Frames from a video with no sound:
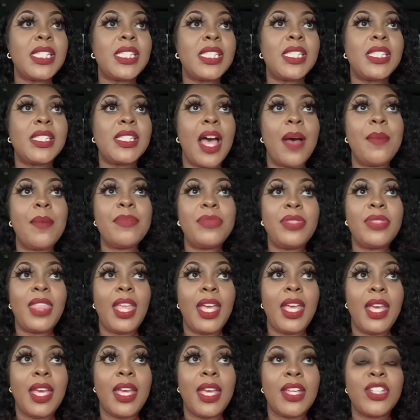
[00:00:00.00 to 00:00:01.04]
some
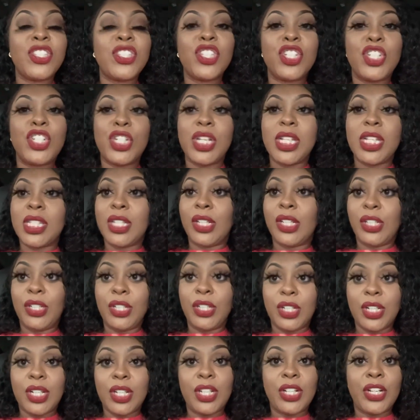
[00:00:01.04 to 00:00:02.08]
things just
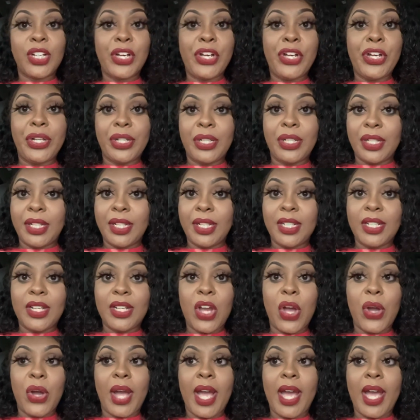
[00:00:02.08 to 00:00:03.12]
look good,
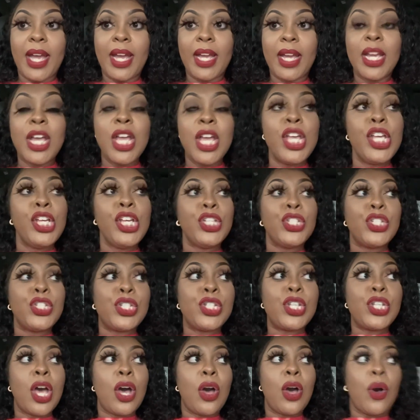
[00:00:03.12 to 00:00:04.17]
okay?
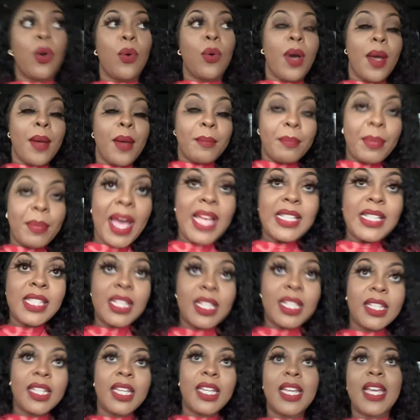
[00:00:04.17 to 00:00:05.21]
So
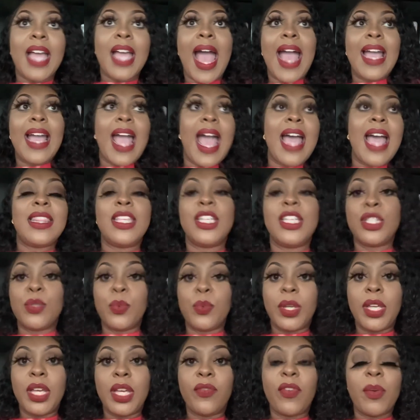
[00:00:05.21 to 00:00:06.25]
basically, I got this
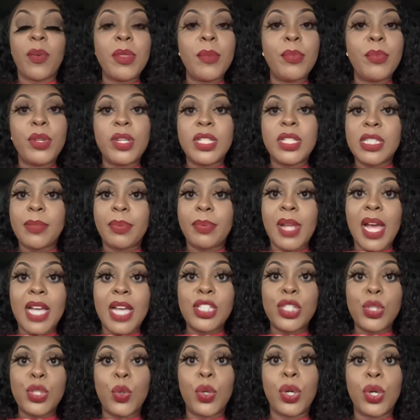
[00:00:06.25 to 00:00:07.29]
wig from the beauty supply
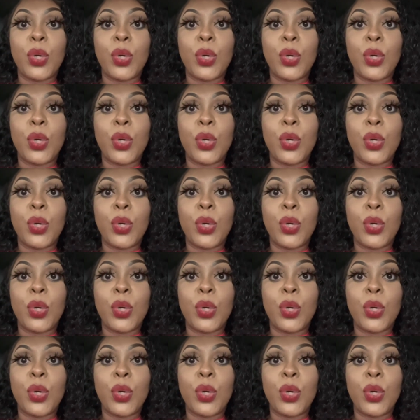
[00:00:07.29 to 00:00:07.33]
store,